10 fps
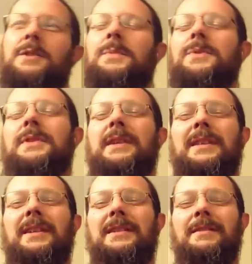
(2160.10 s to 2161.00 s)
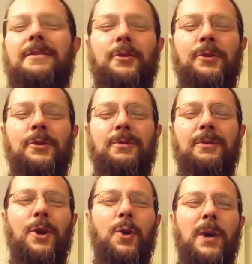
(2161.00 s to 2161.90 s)
that's almost like the the root
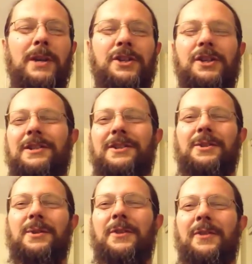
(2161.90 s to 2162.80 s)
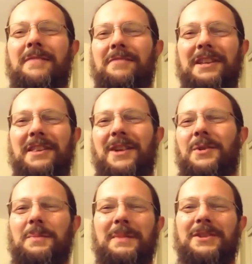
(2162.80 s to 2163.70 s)
question to unraveling that
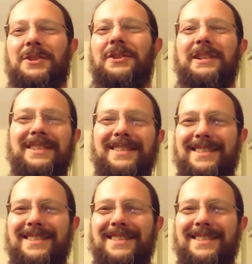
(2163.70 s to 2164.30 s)
whole mystery